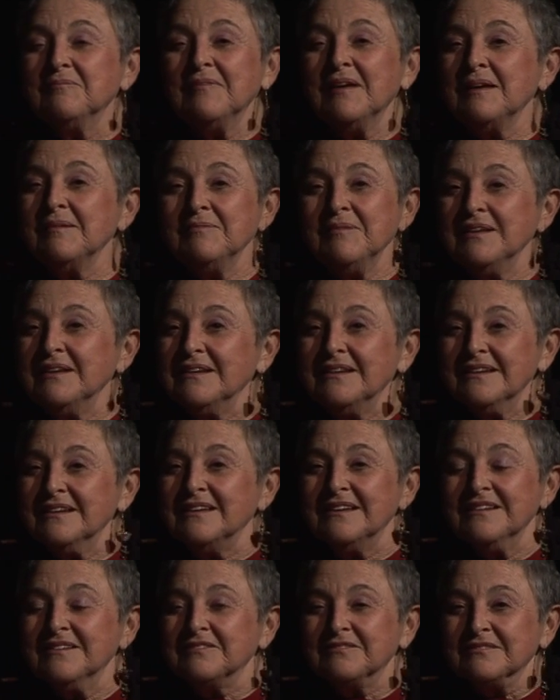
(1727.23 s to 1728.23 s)
maybe
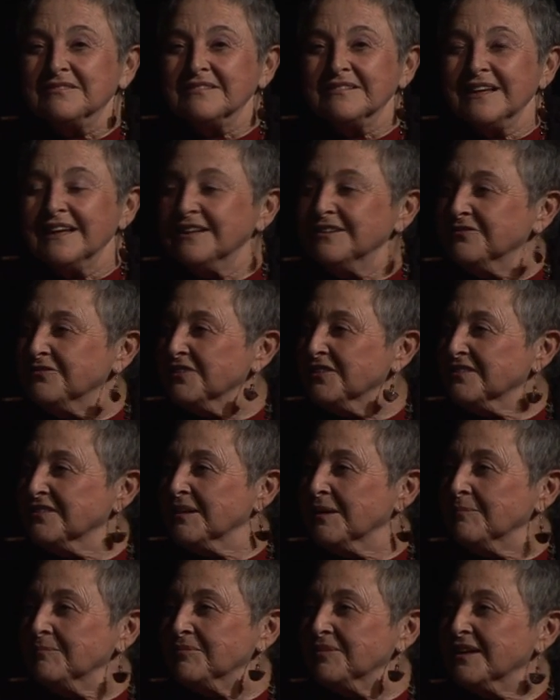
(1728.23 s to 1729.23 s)
he's late for
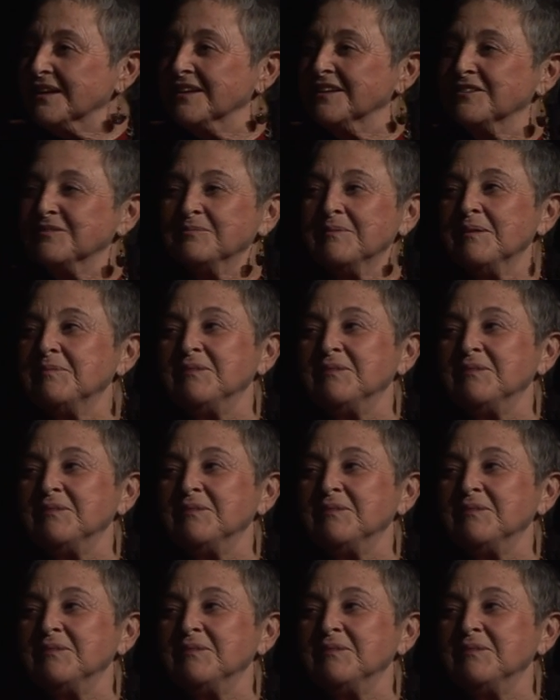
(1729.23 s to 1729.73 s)
some place,